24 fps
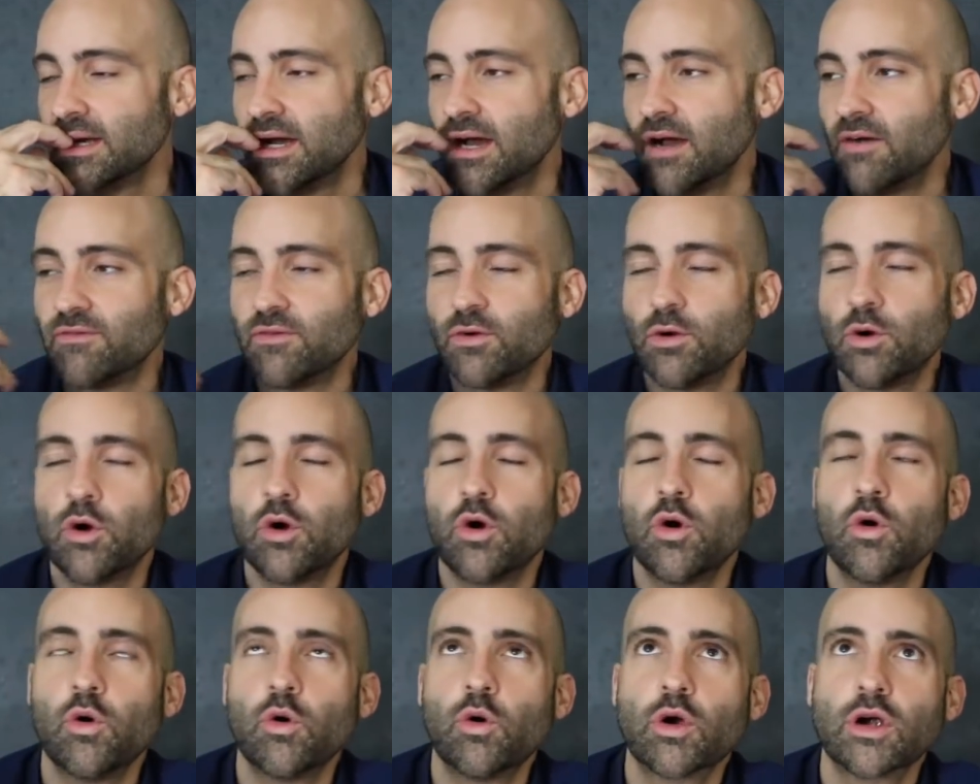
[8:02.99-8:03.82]
Of
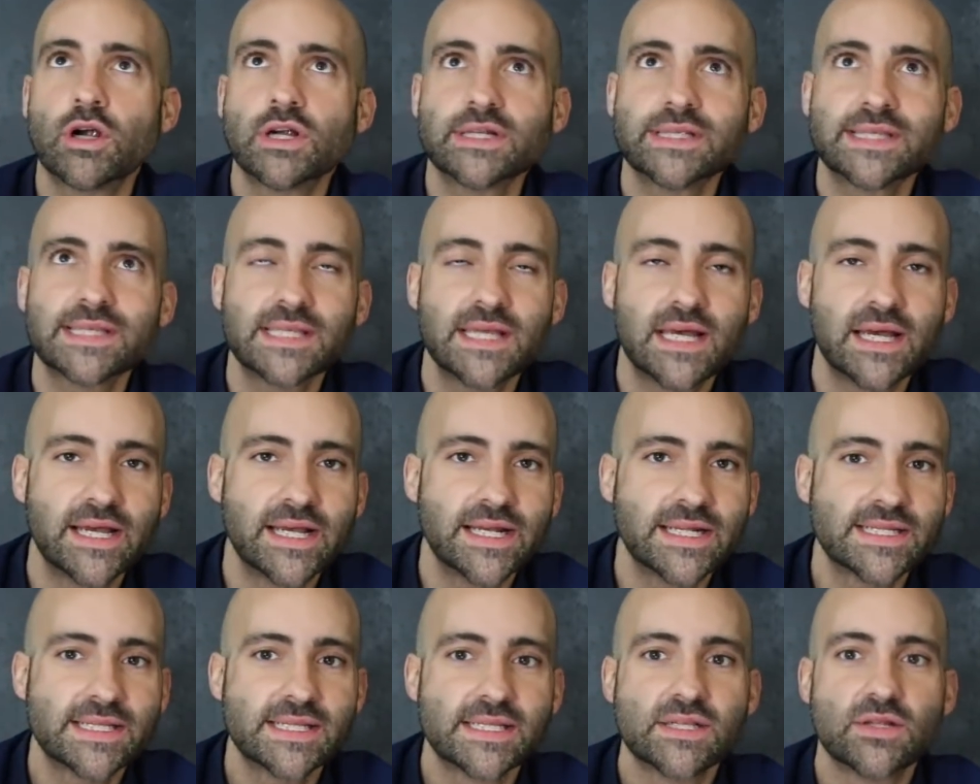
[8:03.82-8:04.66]
course,
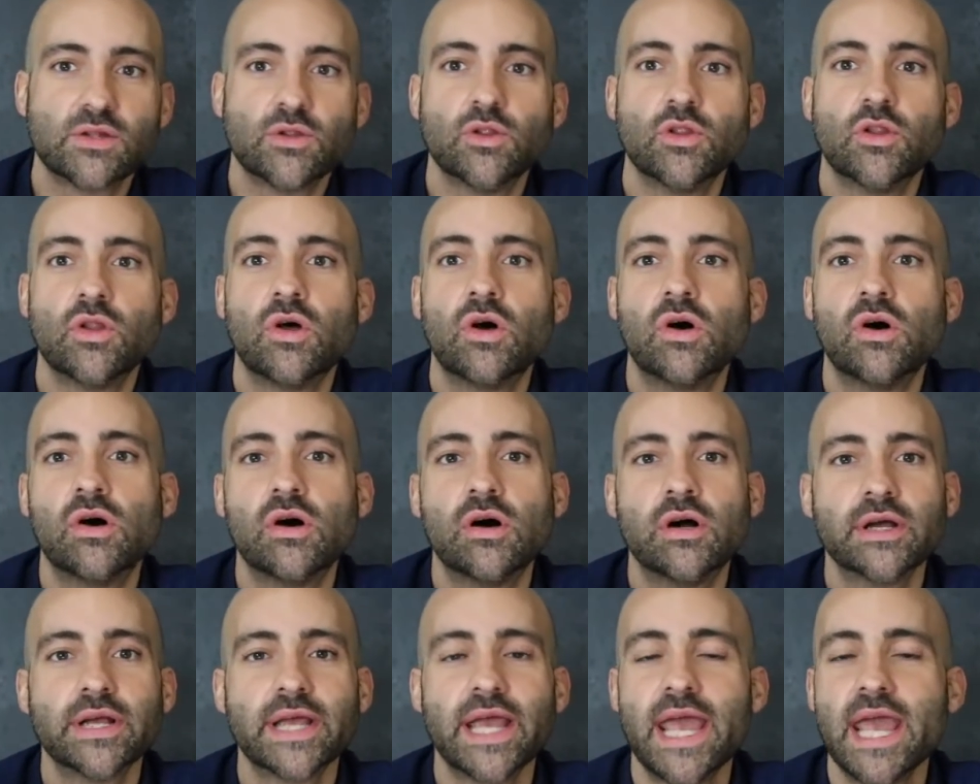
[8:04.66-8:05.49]
science is a
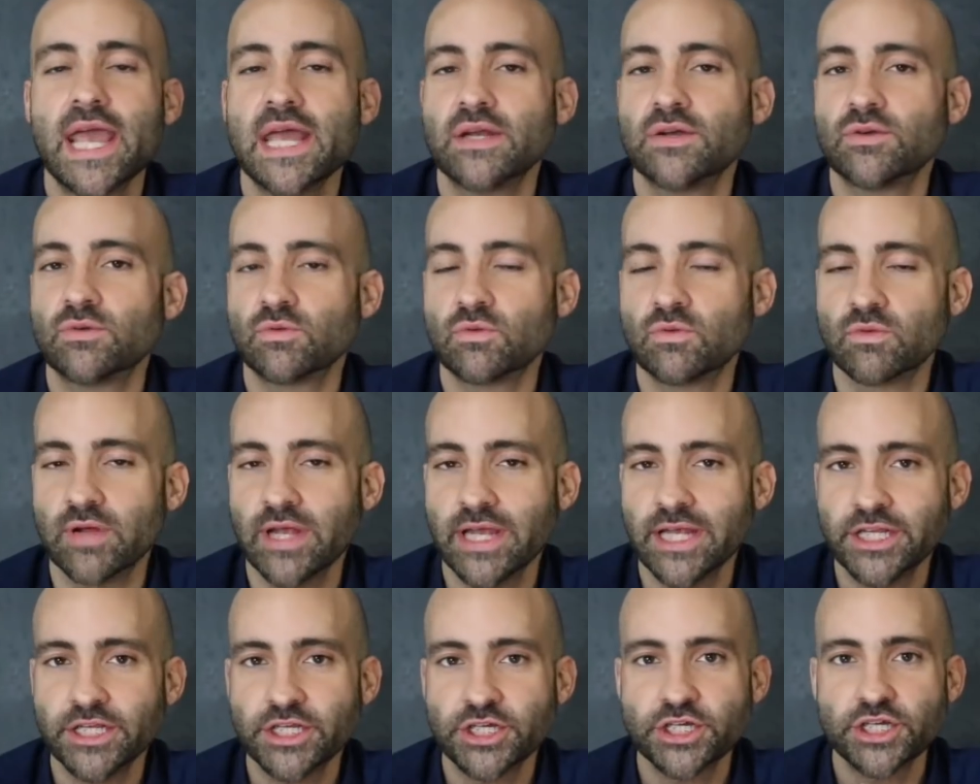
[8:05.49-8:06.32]
long and
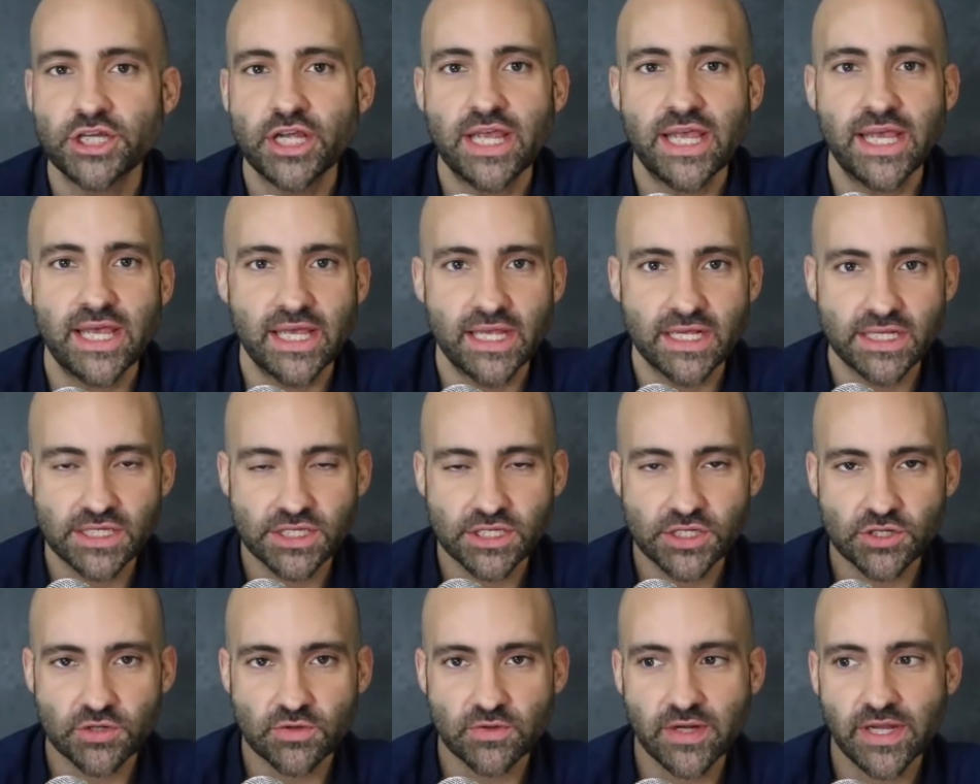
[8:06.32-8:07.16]
rich
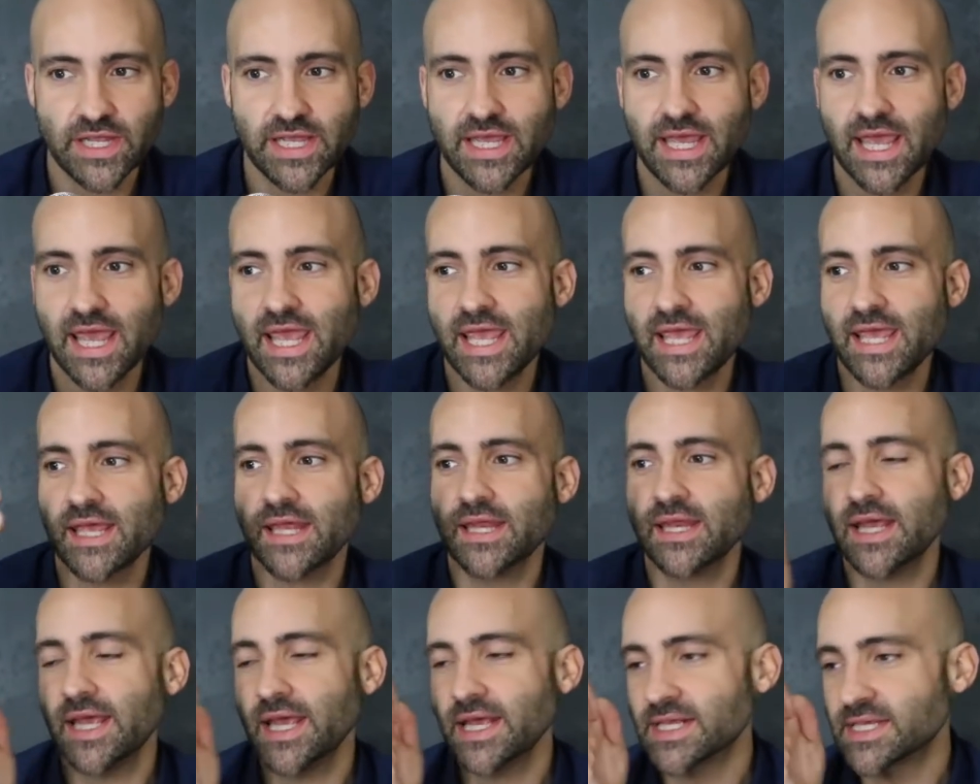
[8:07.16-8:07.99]
history
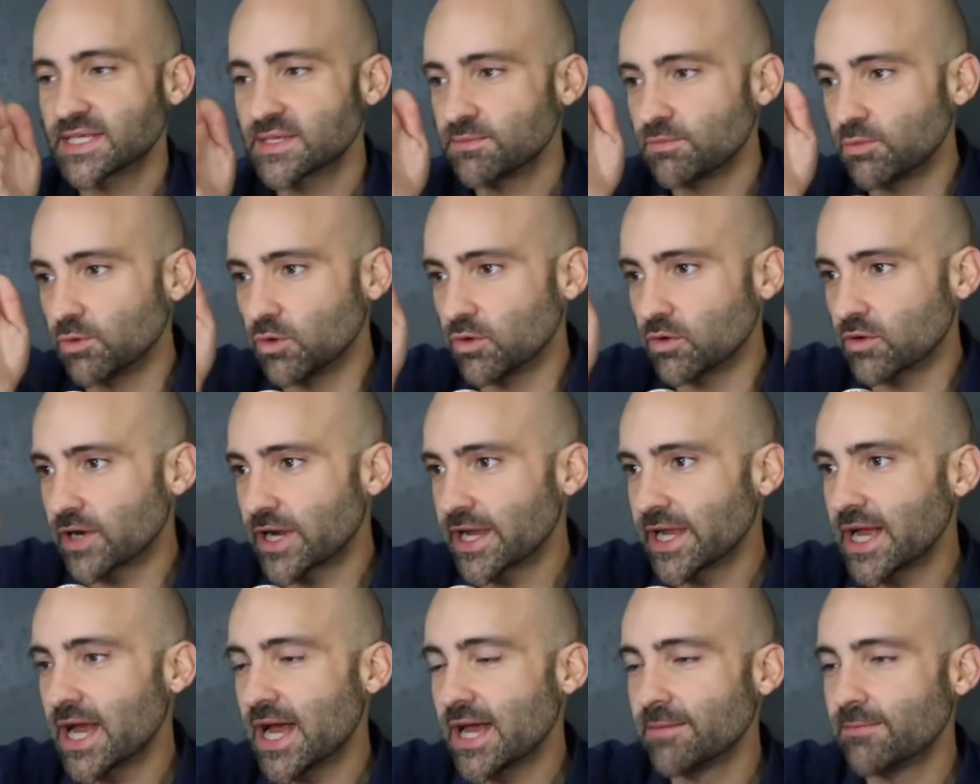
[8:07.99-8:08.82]
in
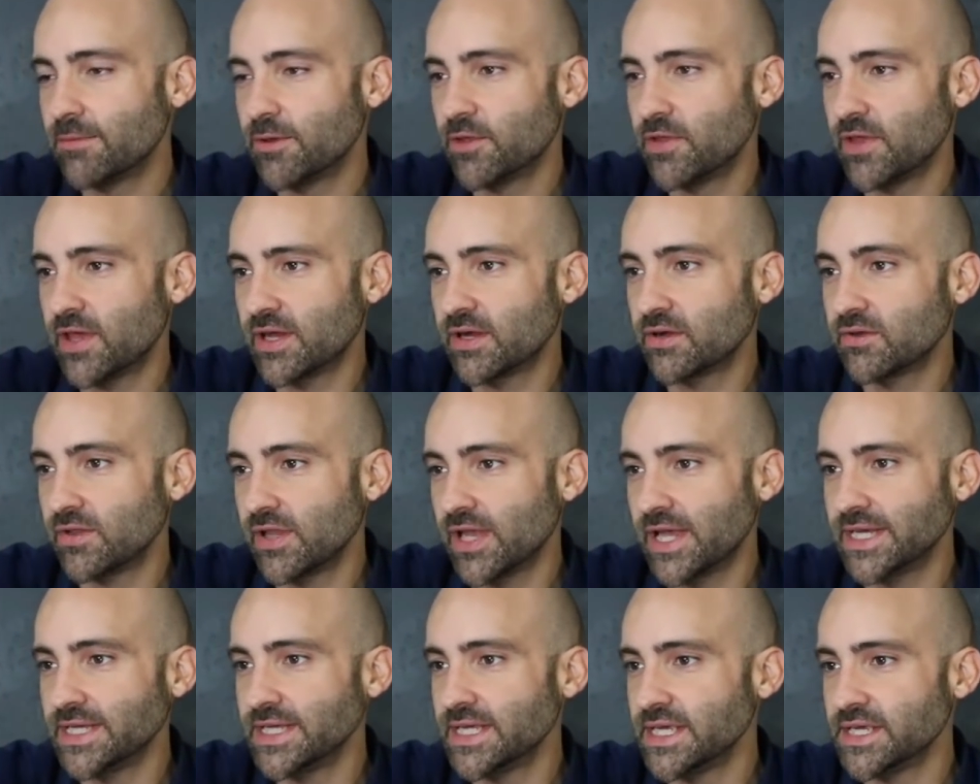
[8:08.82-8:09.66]
exploring hypothetical
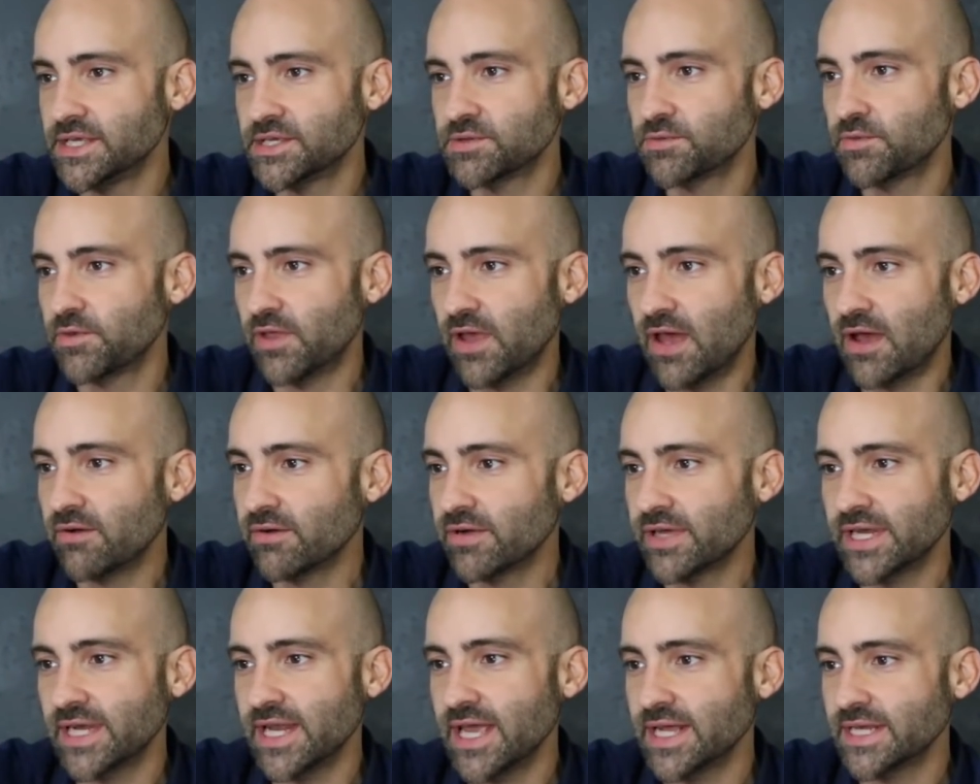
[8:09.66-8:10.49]
ideas
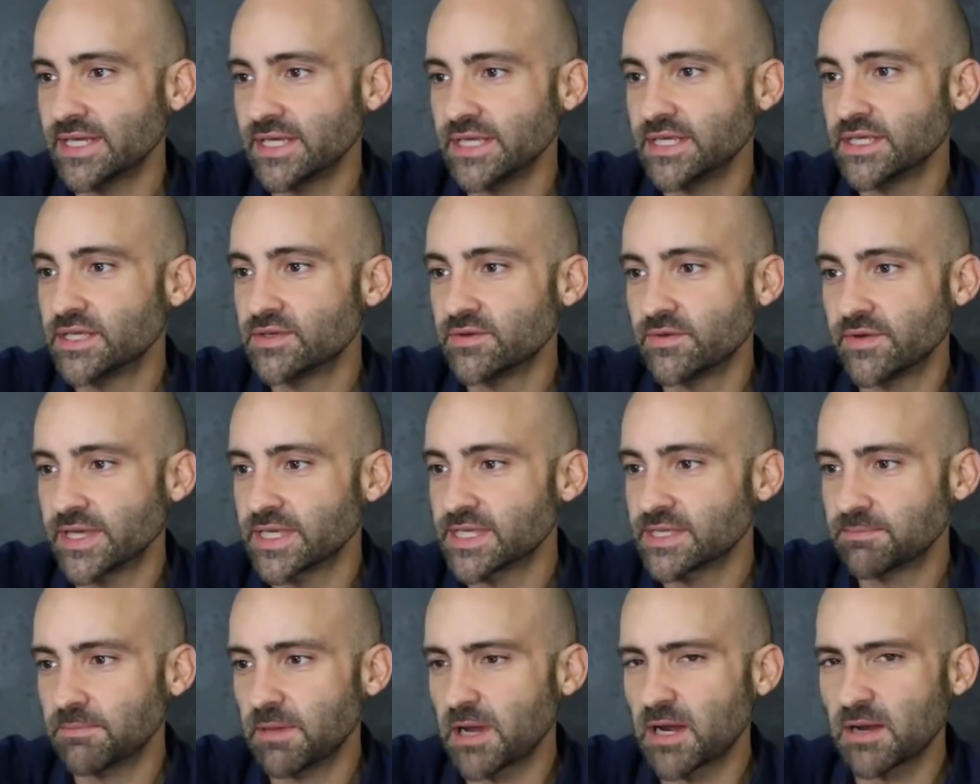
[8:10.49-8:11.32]
without connecting to
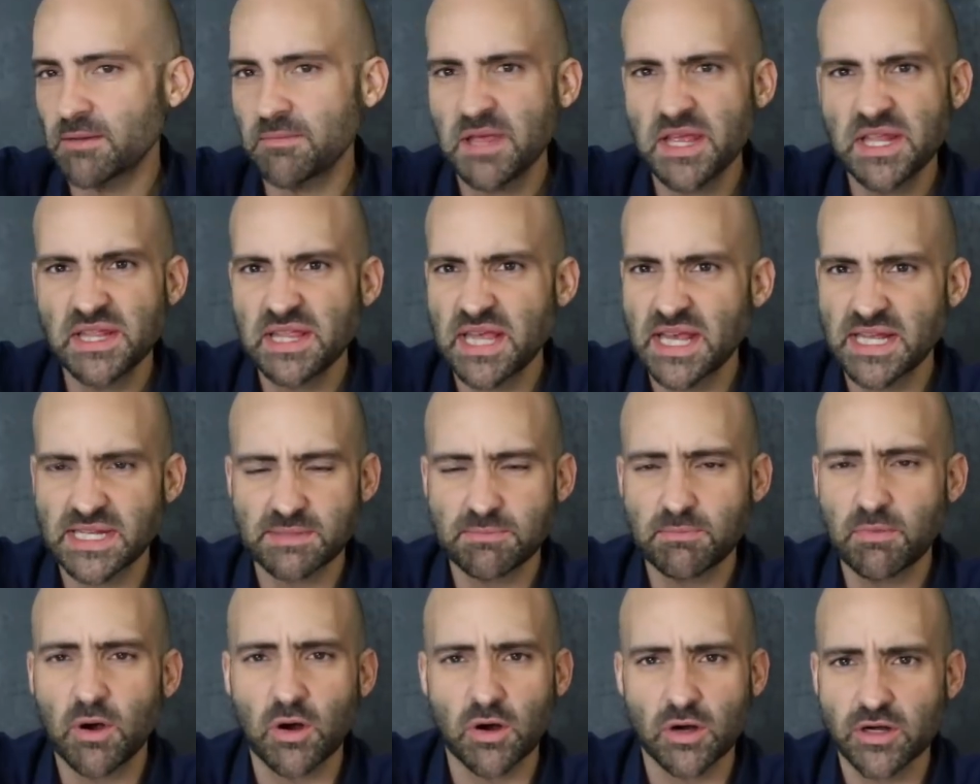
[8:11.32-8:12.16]
experiment. That's
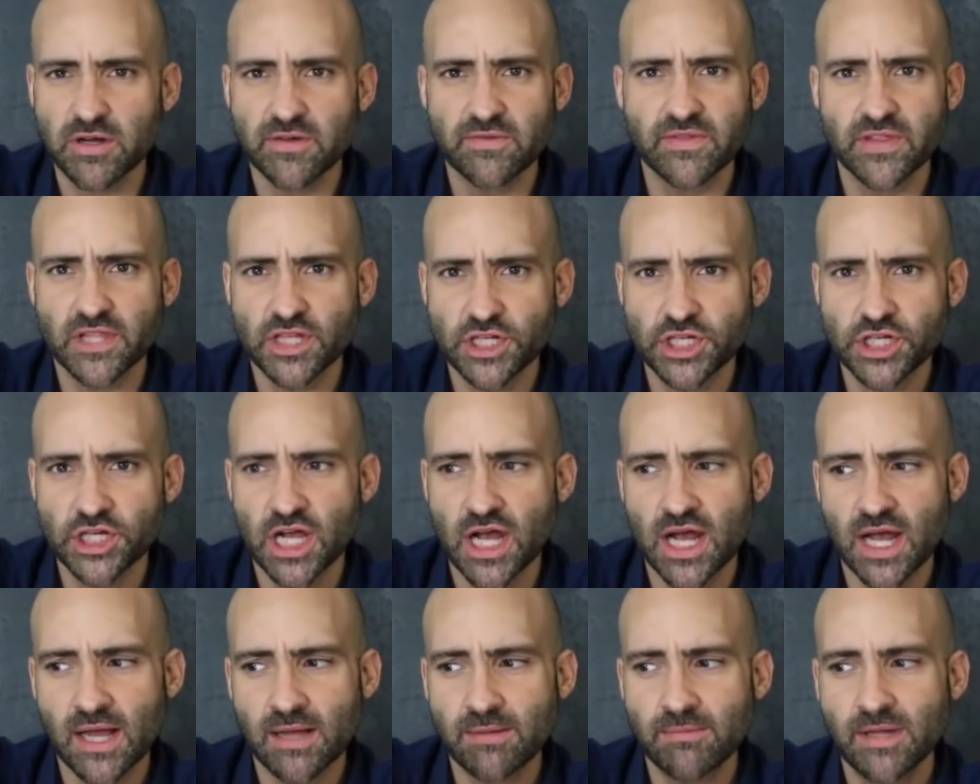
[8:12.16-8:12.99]
part of the
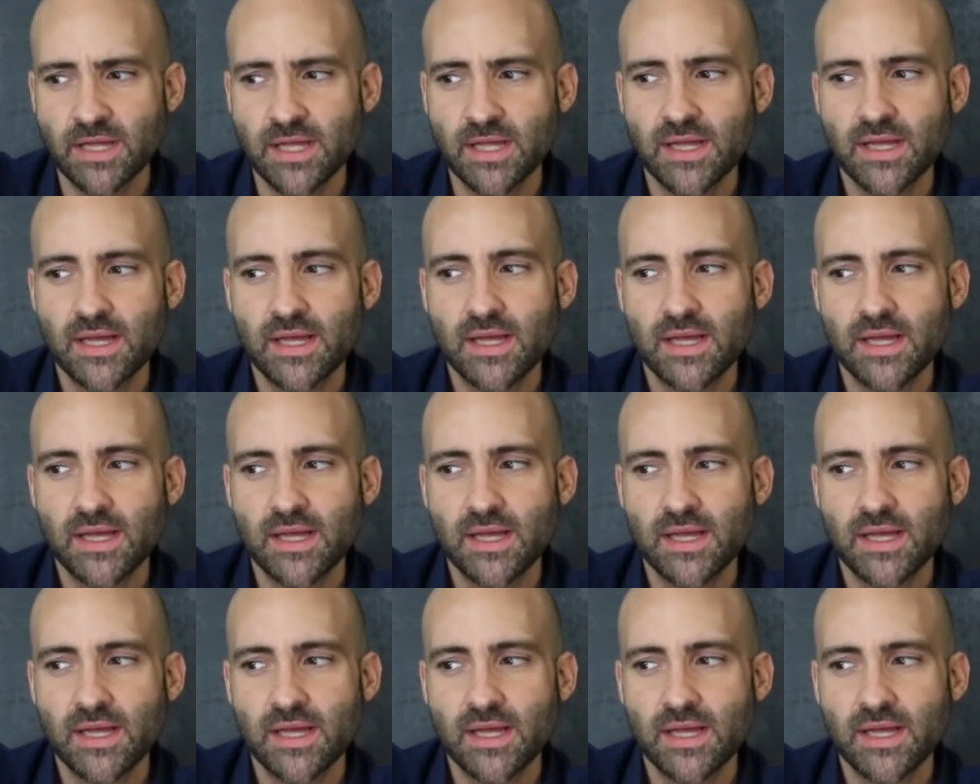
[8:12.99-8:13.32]
job.